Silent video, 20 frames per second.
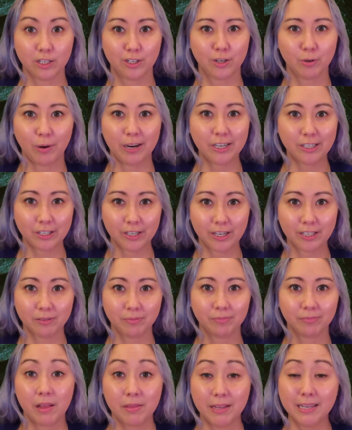situation.
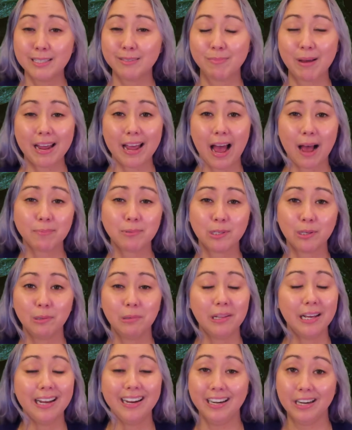This may
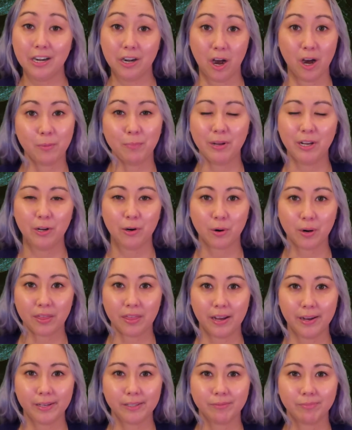absolutely not be your
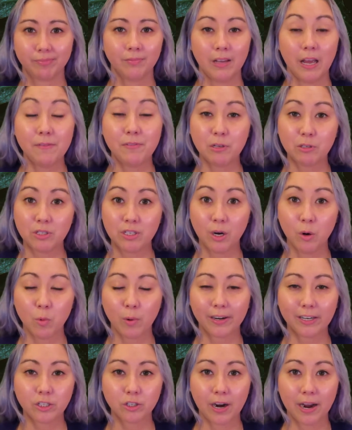thing. If you still
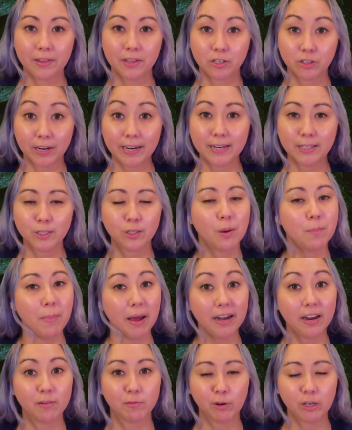want to try the drinks,
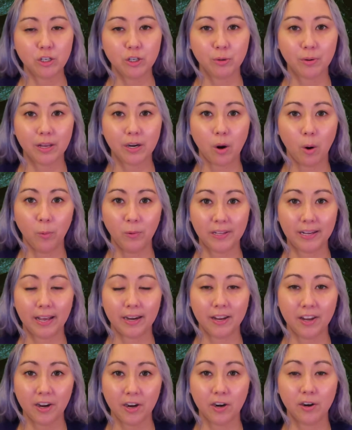many of which you can only
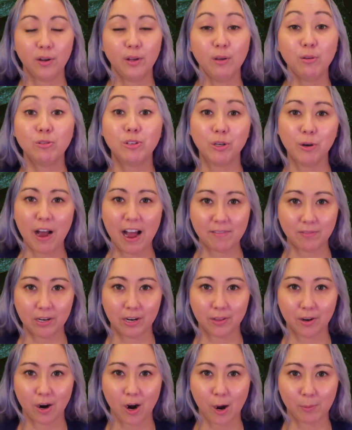get here, you do have
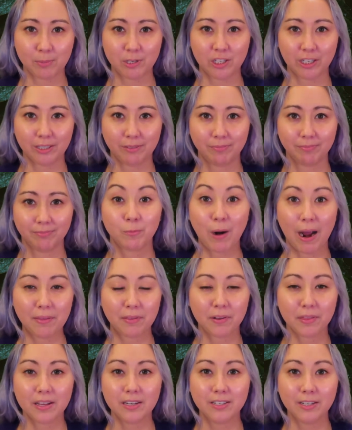another option.
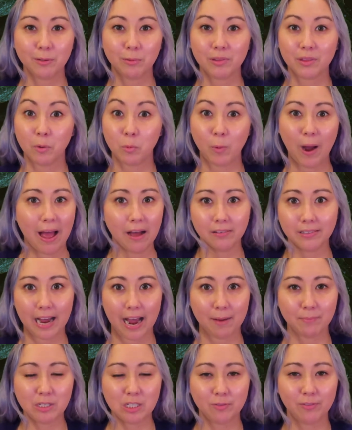Rather than deal with the wild
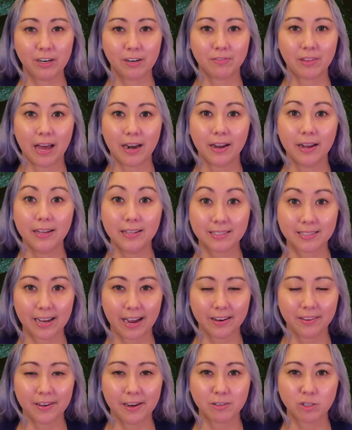atmosphere of that
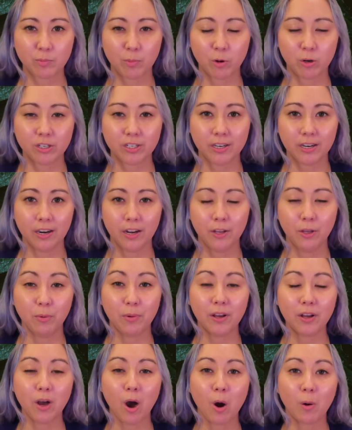inside lounge portion, you
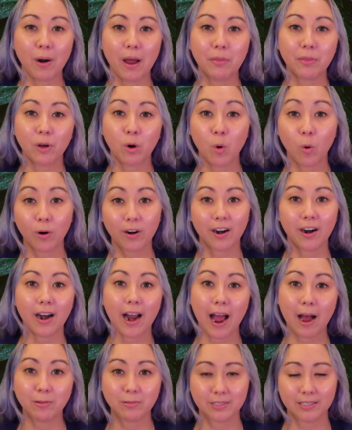can go around the
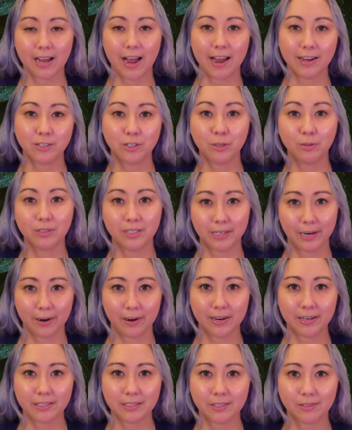corner outside to a
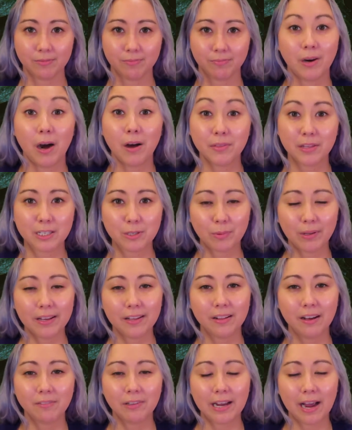terrace. On this
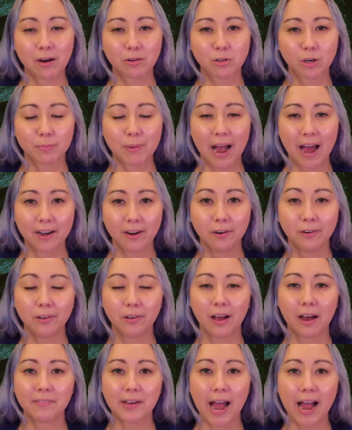really lovely outdoor patio,
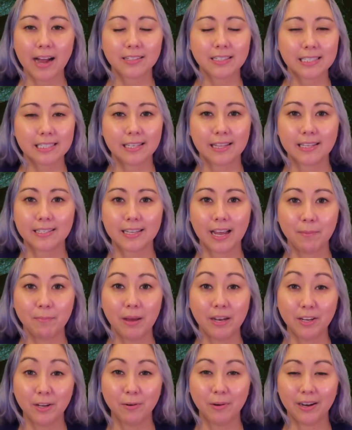you'll have access to the same
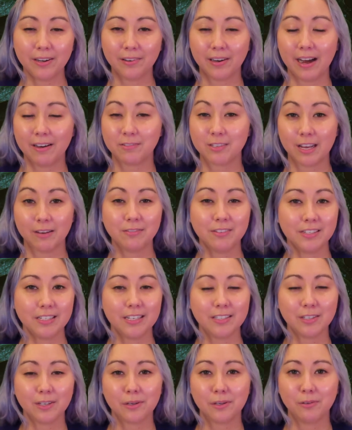menu and you'll have Seven
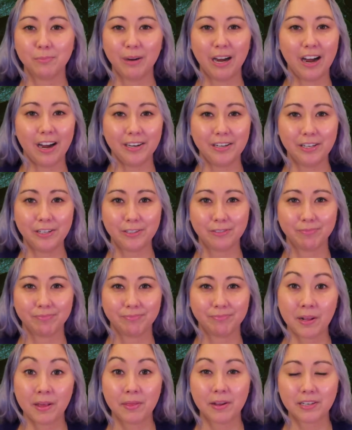Seas Lagoon behind you.
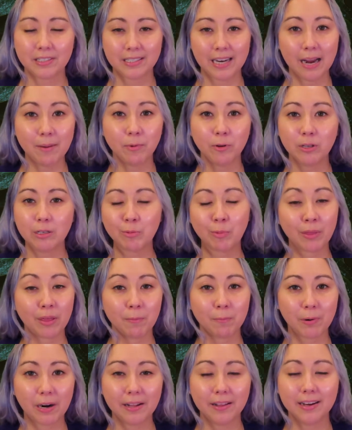There's tables with
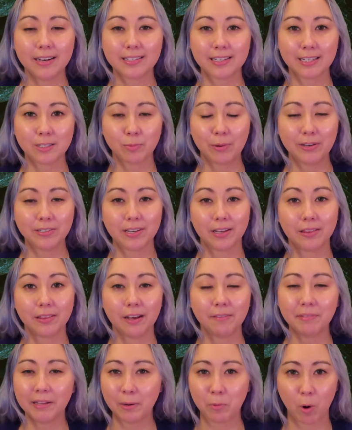umbrellas as well as a
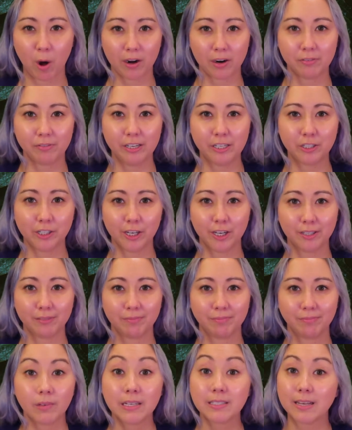lovely water feature.
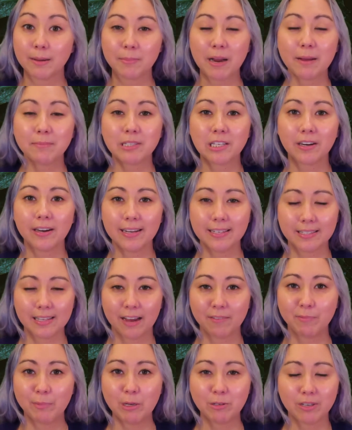Sometimes there is
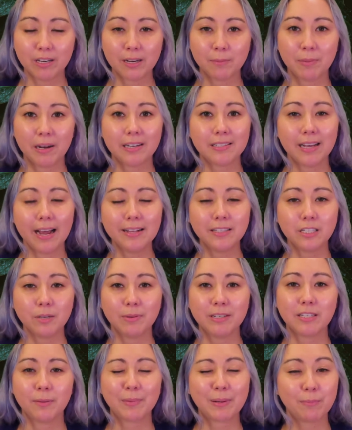live music, but it tends to
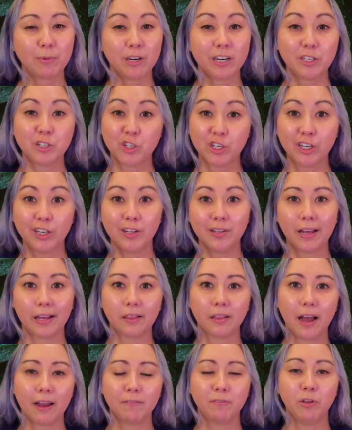be something pretty chill,
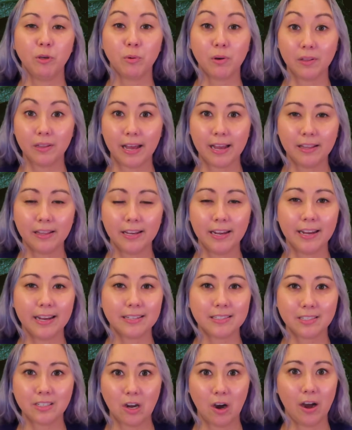like live ukulele.
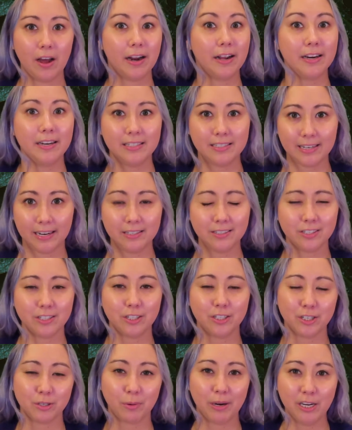It's not an intense
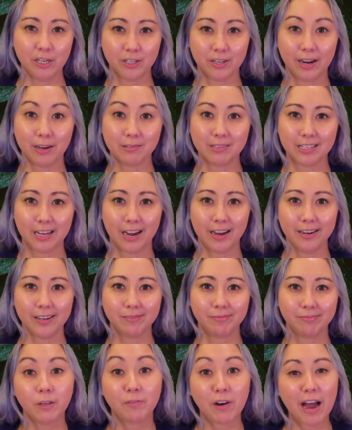situation
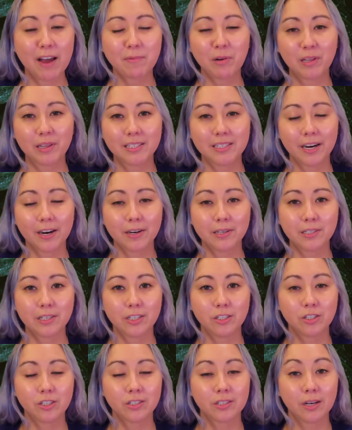outside. The vibe on the terrace
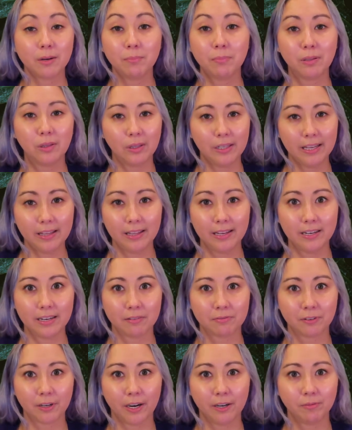is just completely
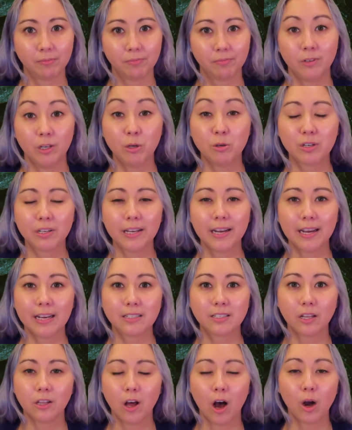different. Usually
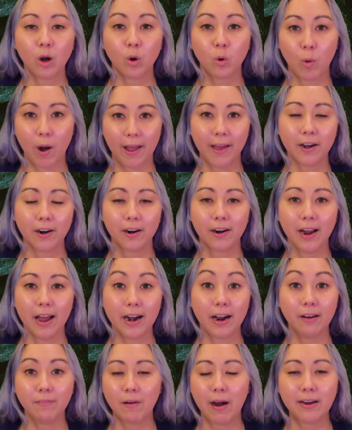it's a lot quieter,
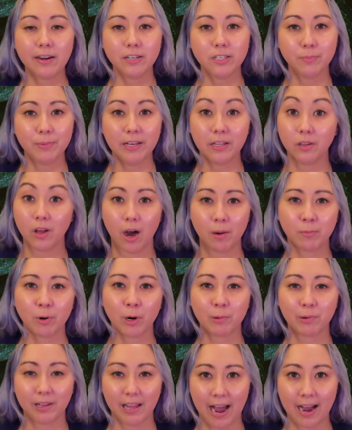and I find it to be a lot
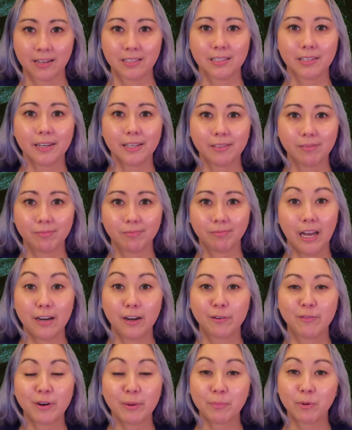more relaxing. And
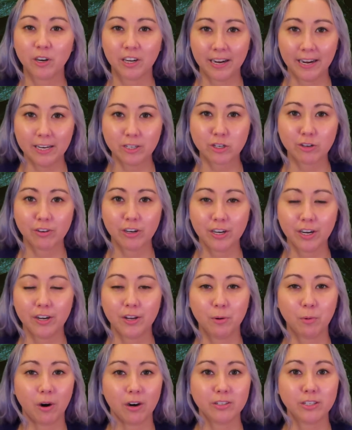if you're pretty introverted,
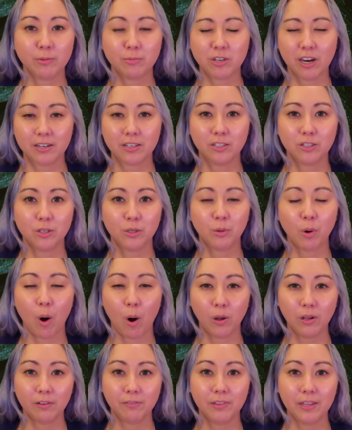you aren't subjected to
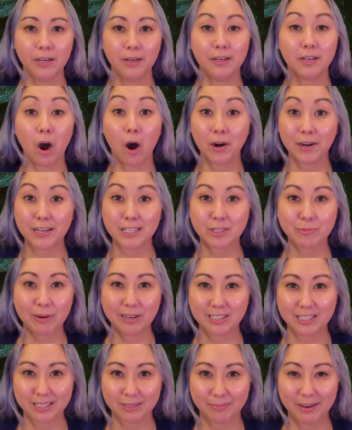all of the audience
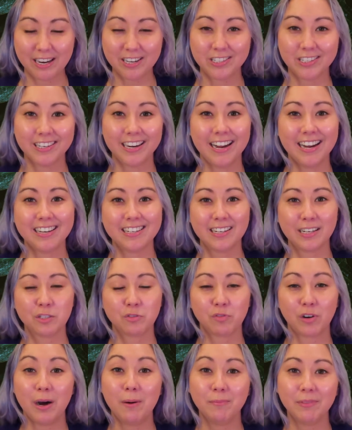participation
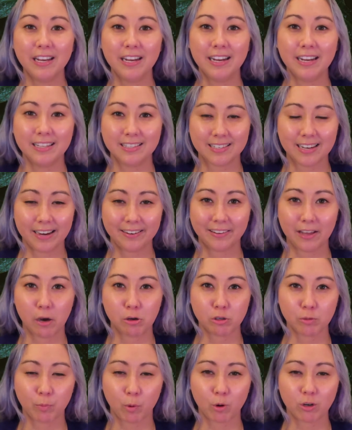antics from the inside
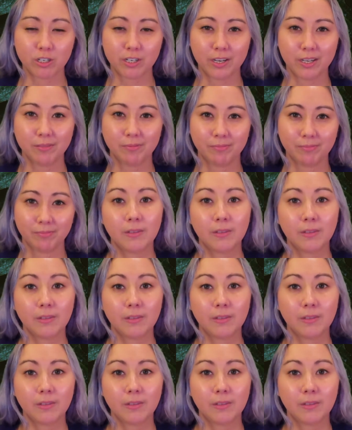lounge portion.